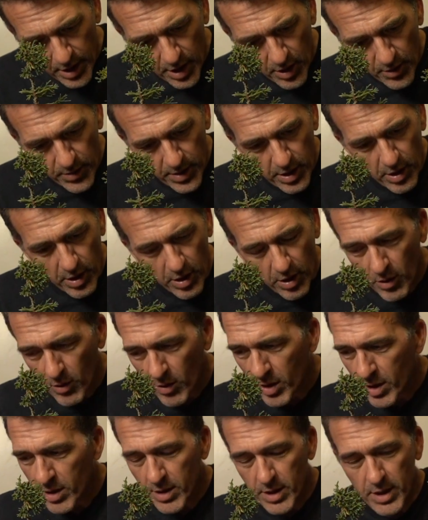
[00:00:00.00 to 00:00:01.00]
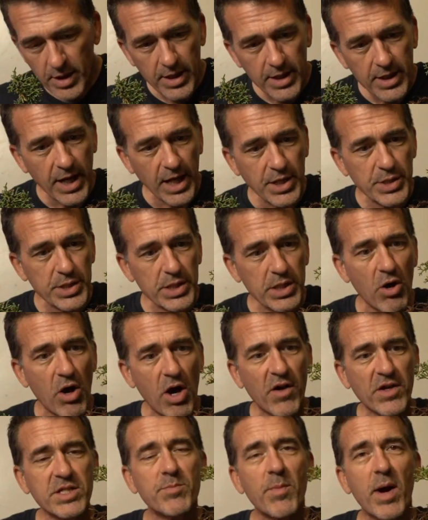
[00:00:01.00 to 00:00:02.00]
Here we go. I just
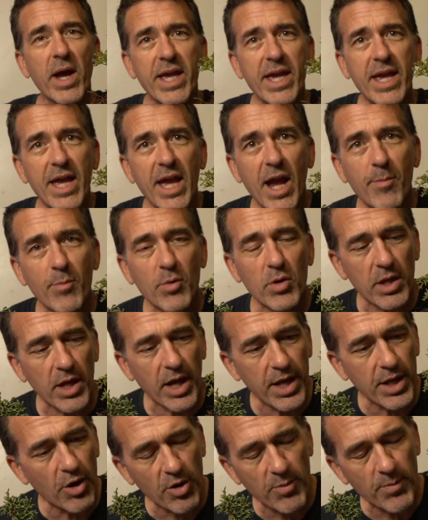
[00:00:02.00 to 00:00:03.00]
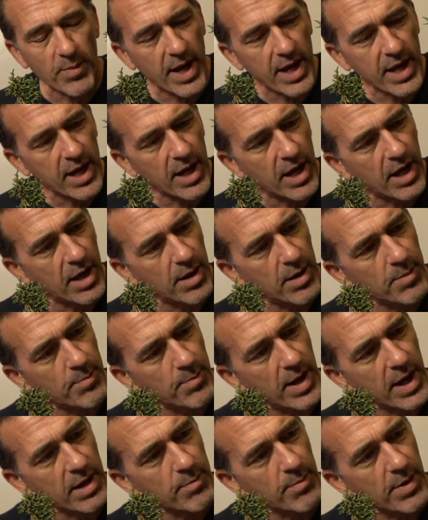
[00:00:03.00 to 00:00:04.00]
lost my camera light, or
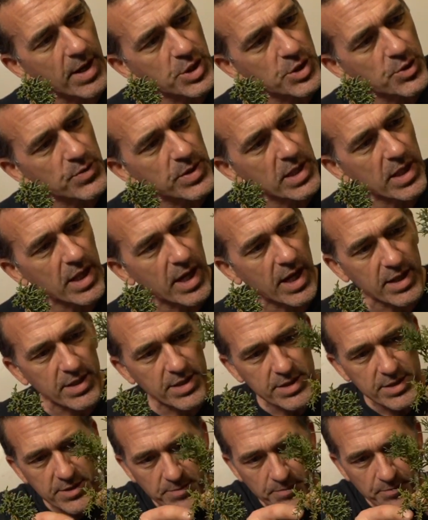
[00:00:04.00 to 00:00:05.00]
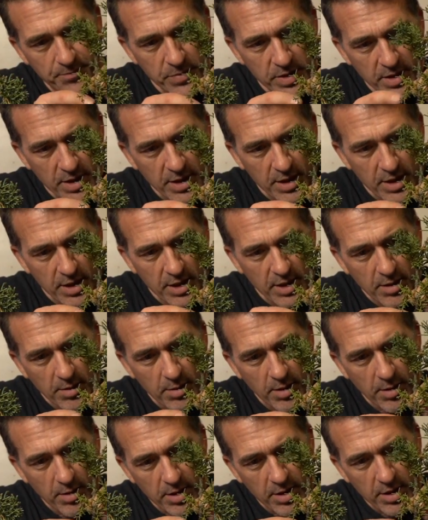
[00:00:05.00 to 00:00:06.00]
my tree lights.
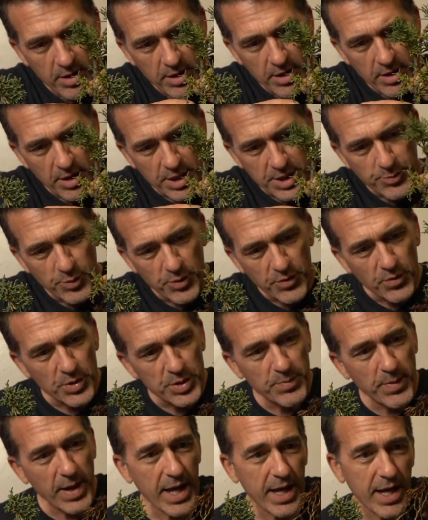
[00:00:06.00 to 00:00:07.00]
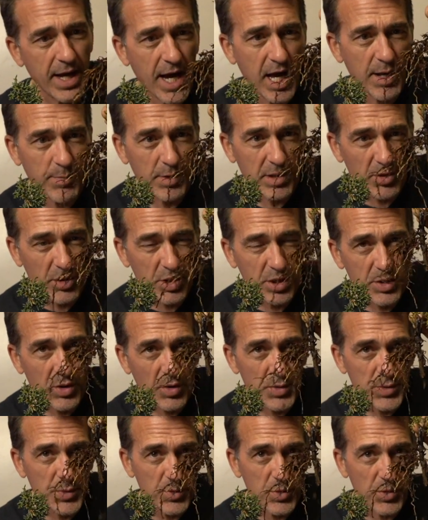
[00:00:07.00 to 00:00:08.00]
Let's put those back on, but look at
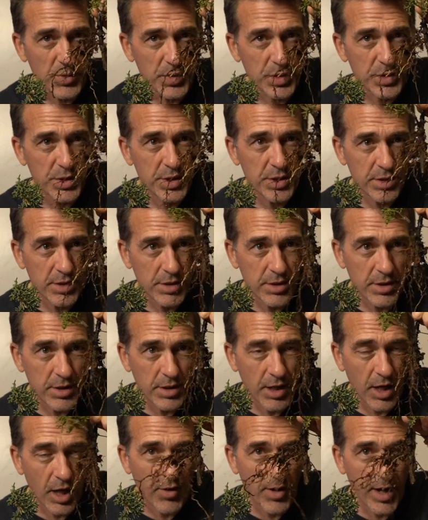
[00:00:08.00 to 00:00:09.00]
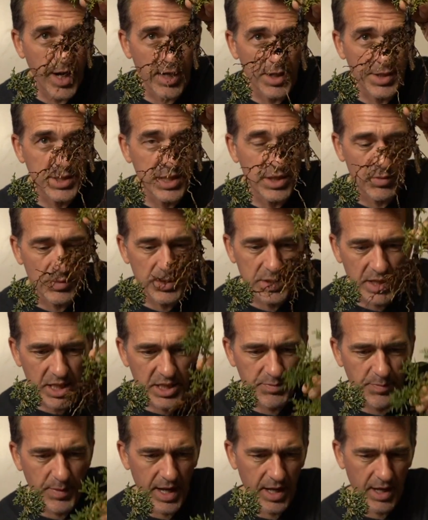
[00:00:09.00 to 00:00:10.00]
those roots. All right, let's get those
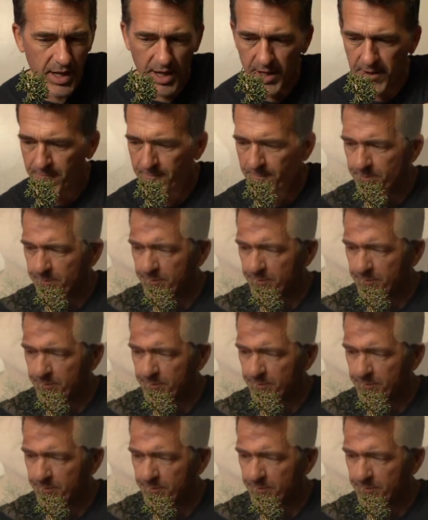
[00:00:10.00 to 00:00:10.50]
lights back on.